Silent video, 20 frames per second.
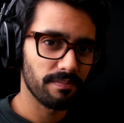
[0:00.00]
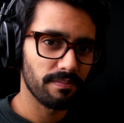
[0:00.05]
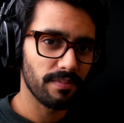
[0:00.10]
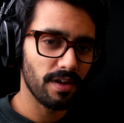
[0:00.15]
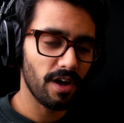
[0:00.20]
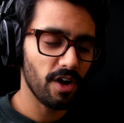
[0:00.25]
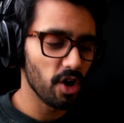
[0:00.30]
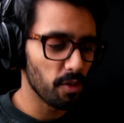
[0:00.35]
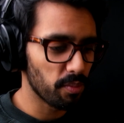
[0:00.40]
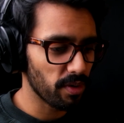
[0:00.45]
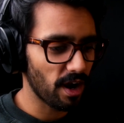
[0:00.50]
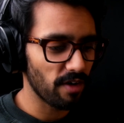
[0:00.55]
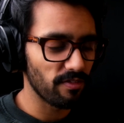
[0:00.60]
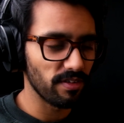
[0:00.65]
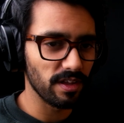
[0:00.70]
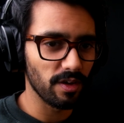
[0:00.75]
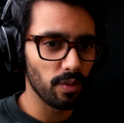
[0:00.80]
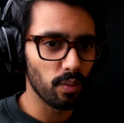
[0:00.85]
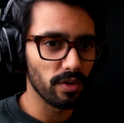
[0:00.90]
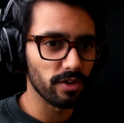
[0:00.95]
I hope you're
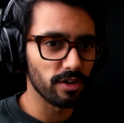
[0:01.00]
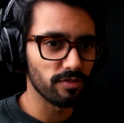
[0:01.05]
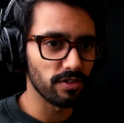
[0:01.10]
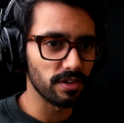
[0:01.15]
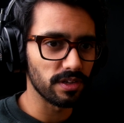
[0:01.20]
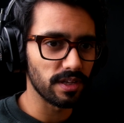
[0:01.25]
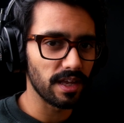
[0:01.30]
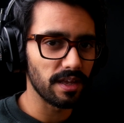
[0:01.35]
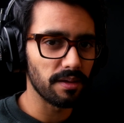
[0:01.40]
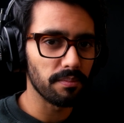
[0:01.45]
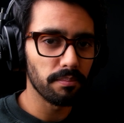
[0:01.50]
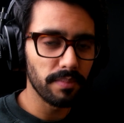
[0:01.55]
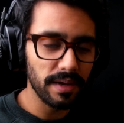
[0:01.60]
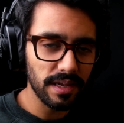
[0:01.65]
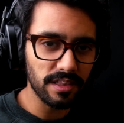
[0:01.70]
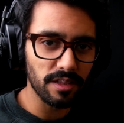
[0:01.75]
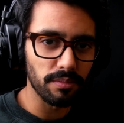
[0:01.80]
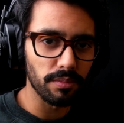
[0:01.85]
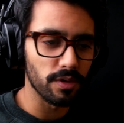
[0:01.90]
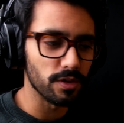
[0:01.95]
having a wonderful day. Make
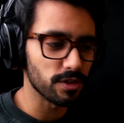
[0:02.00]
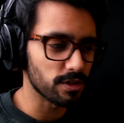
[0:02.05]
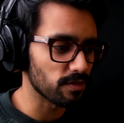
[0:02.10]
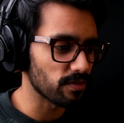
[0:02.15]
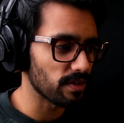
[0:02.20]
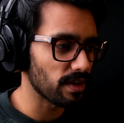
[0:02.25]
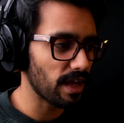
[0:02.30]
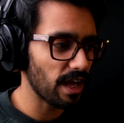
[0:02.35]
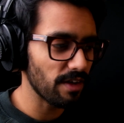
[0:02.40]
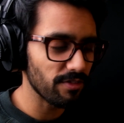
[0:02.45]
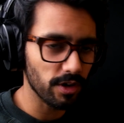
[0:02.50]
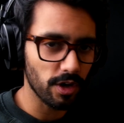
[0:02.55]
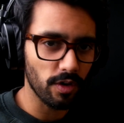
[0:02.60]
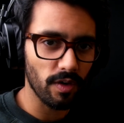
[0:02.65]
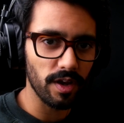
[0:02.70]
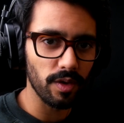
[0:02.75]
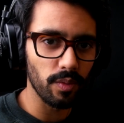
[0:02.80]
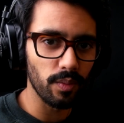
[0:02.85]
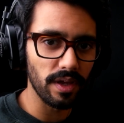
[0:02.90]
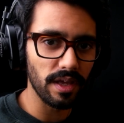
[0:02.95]
the most of it. Have a
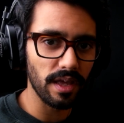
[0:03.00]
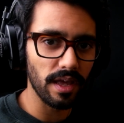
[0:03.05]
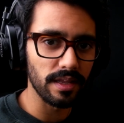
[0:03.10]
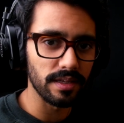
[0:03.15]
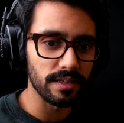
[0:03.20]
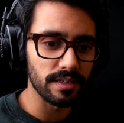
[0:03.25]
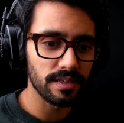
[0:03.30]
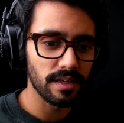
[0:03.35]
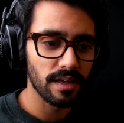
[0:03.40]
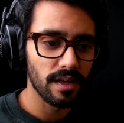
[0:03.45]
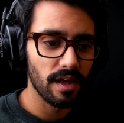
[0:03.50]
great weekend.